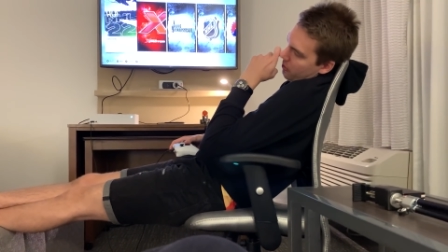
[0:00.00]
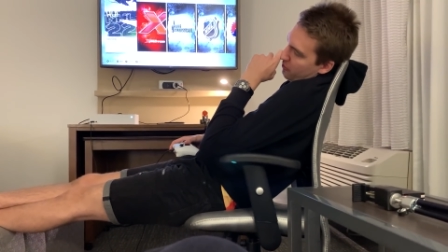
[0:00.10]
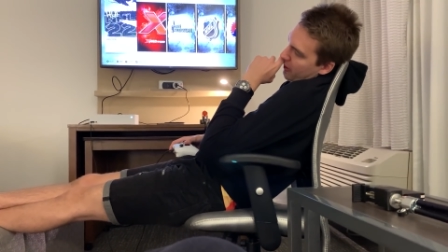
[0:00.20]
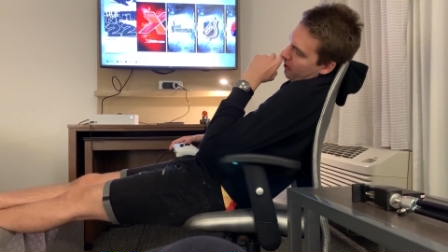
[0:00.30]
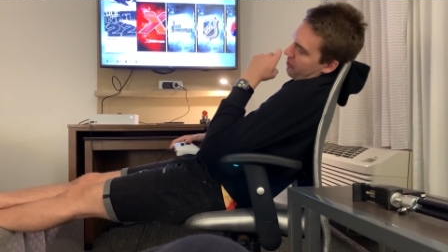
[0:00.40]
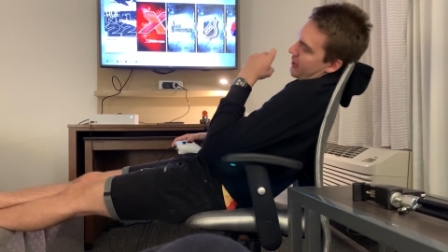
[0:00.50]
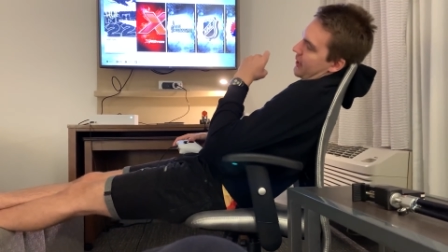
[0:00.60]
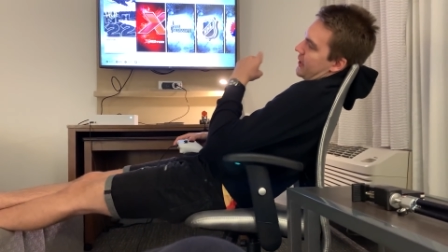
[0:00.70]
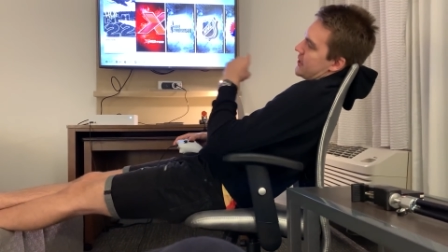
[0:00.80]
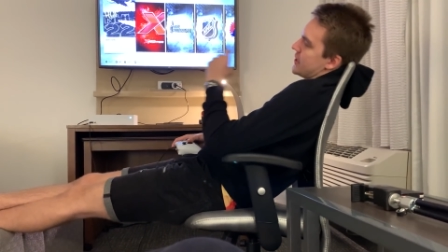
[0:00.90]
Well,
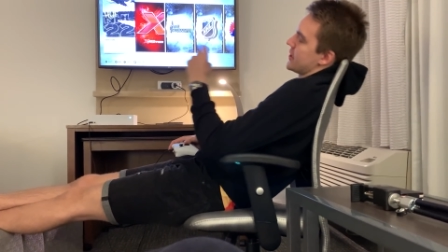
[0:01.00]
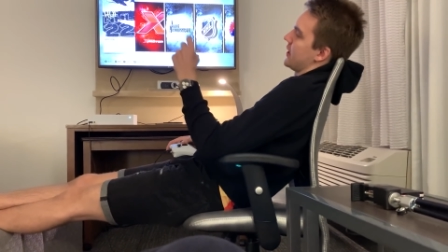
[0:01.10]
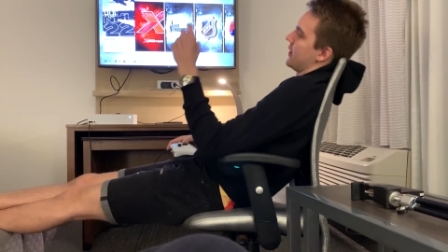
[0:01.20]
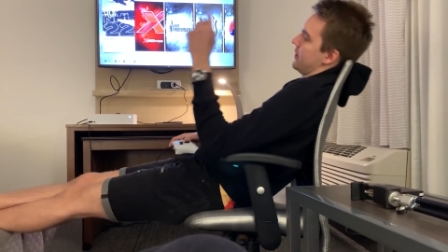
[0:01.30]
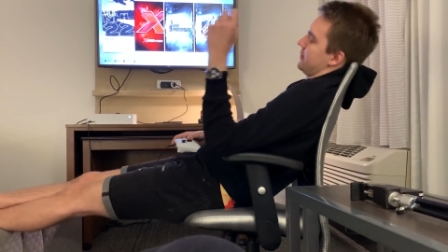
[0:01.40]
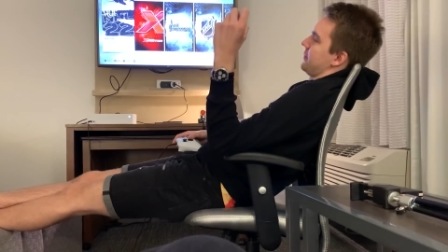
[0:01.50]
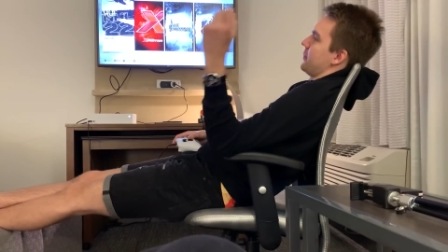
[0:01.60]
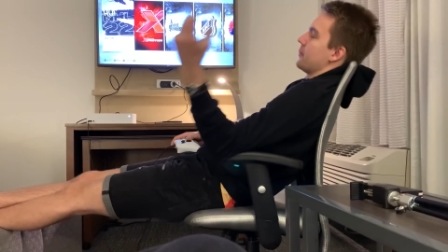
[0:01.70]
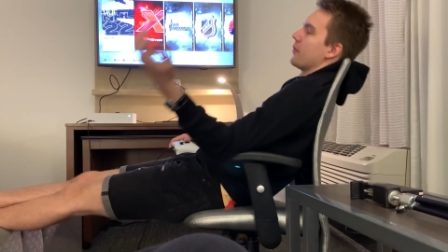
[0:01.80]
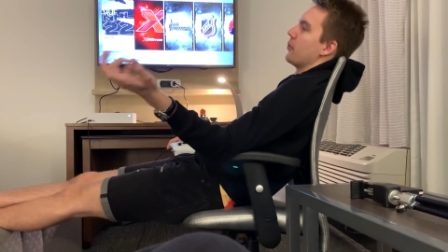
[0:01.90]
okay, this is uh,
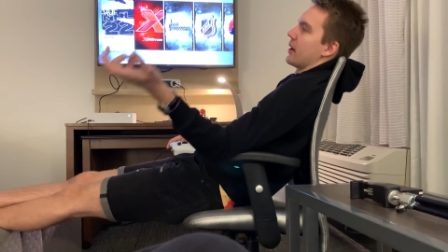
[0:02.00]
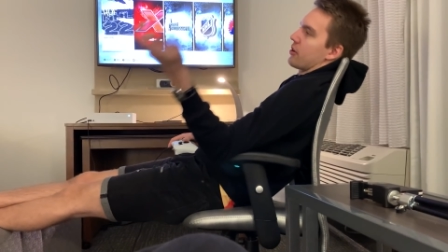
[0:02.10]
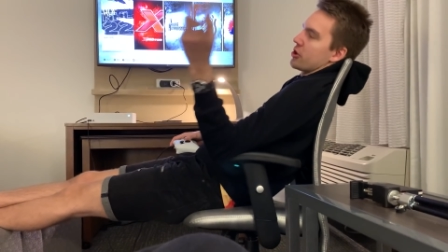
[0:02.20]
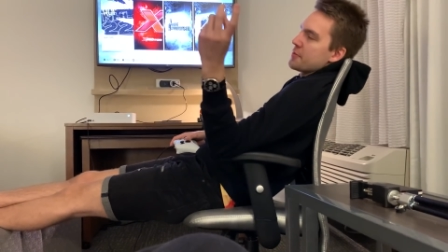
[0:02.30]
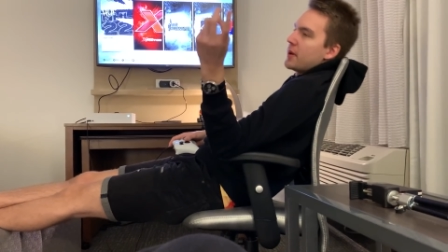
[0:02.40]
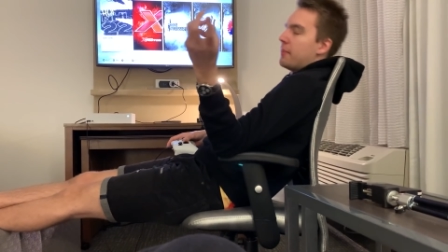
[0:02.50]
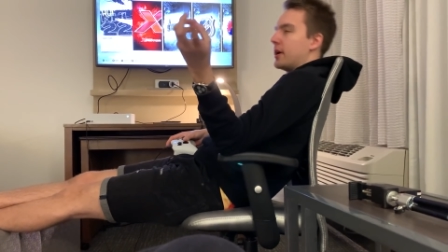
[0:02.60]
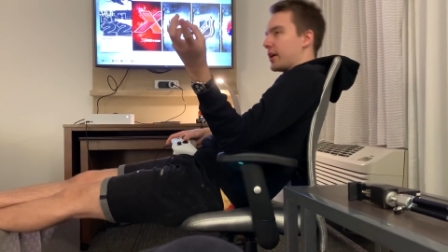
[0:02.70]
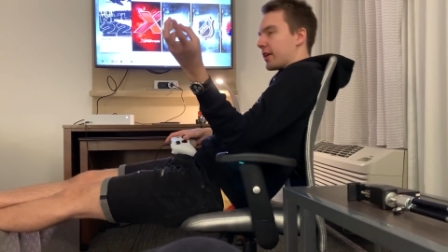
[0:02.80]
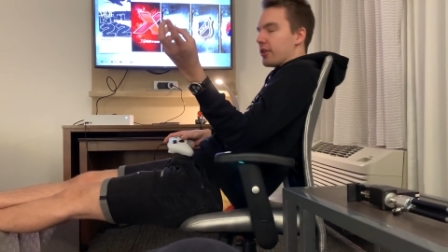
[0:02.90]
well Crosby and
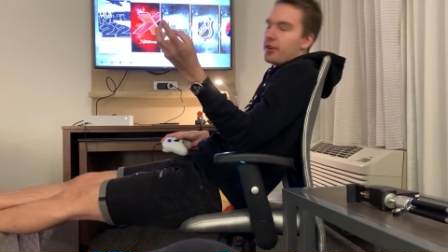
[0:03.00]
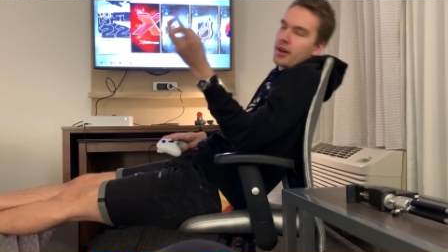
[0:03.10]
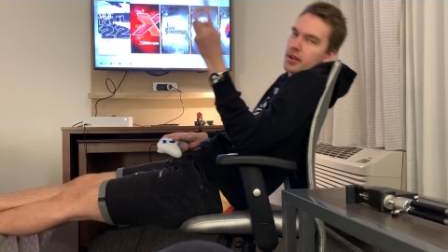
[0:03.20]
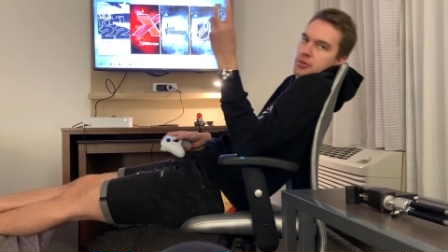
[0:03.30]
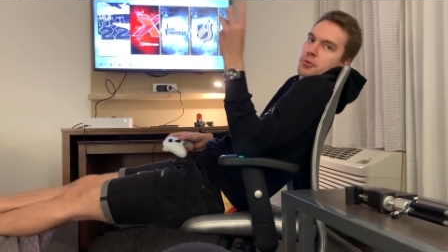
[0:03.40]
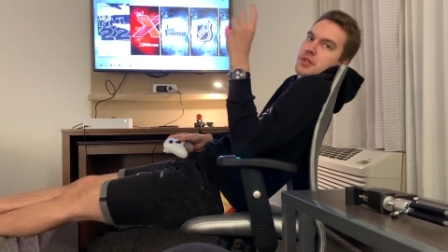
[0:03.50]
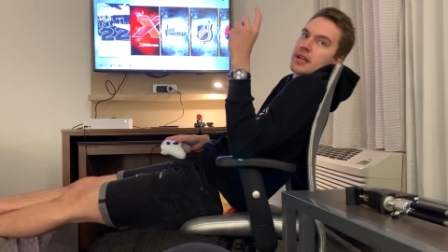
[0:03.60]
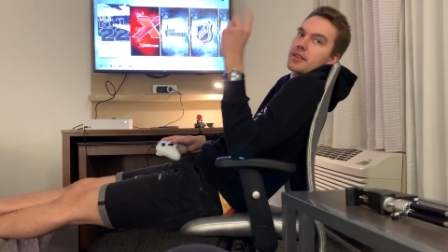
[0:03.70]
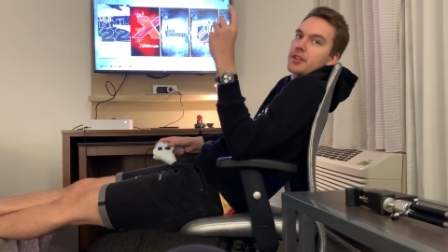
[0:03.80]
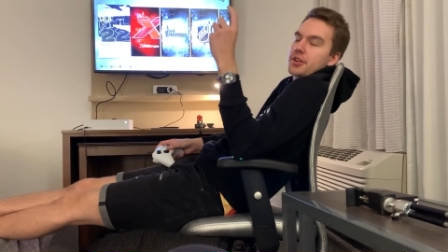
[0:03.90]
Bergeron are, two
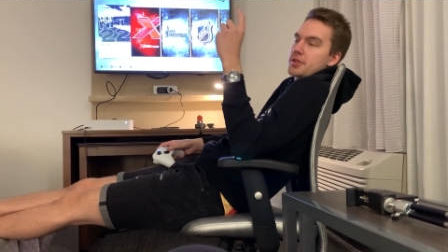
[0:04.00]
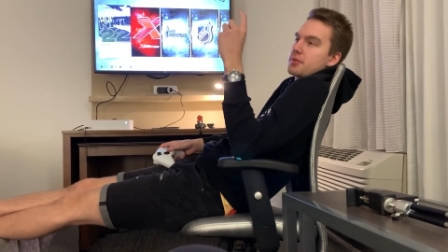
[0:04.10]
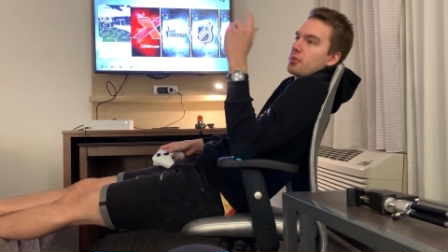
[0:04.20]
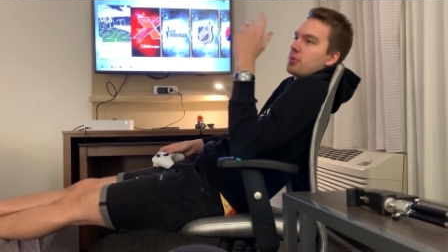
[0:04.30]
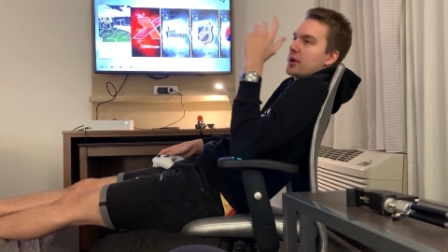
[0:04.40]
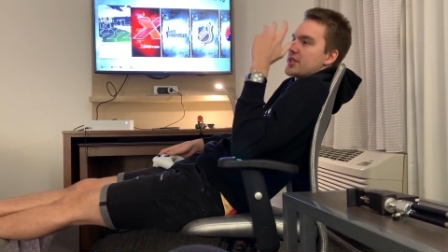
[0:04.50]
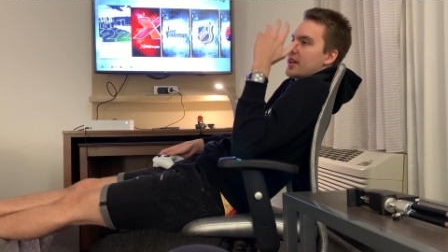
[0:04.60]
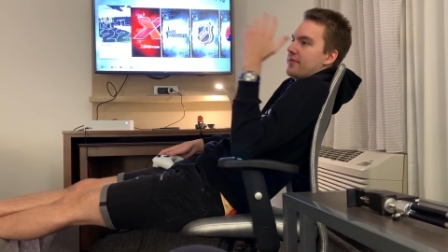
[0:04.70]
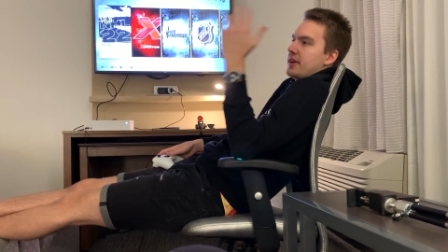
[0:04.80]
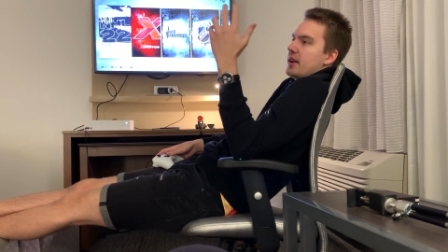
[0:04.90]
centers, which
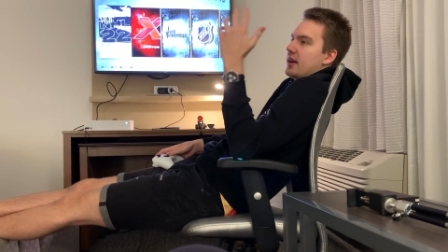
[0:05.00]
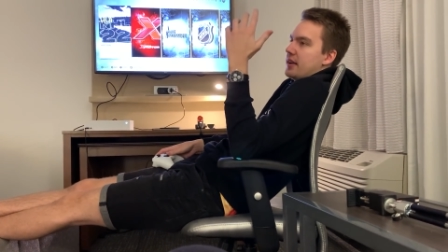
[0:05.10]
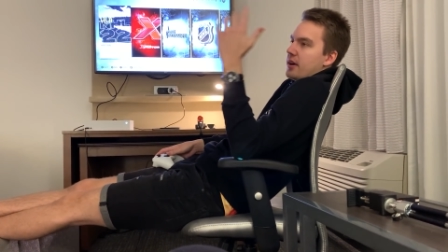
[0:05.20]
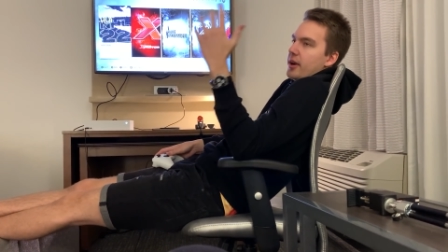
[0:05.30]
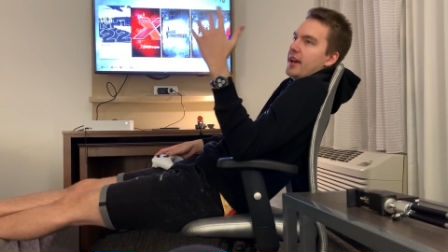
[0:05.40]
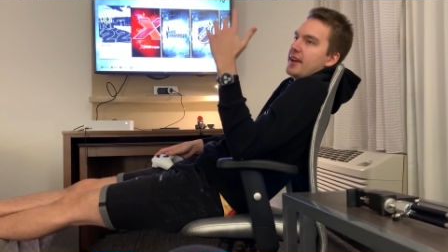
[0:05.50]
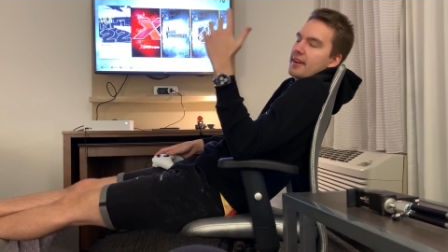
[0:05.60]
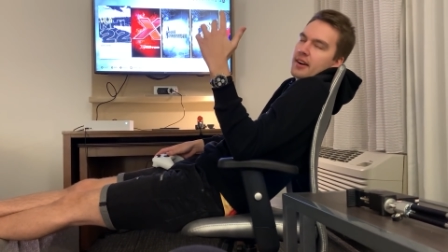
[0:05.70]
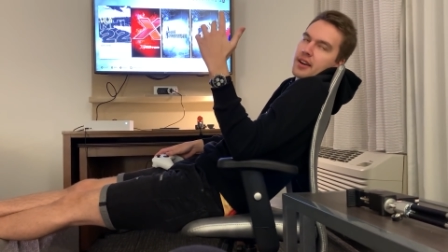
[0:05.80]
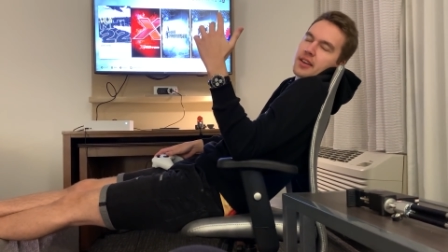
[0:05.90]
I feel like their
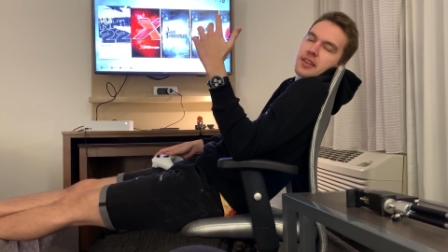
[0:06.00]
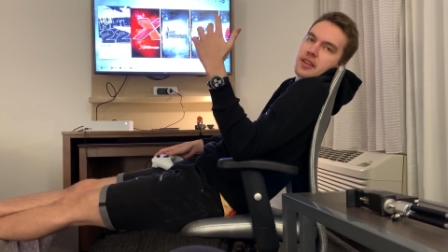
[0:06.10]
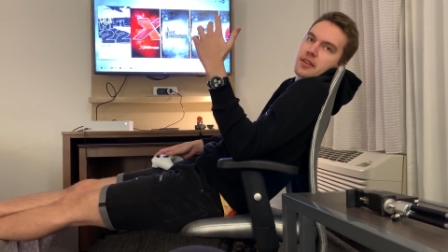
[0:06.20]
AI.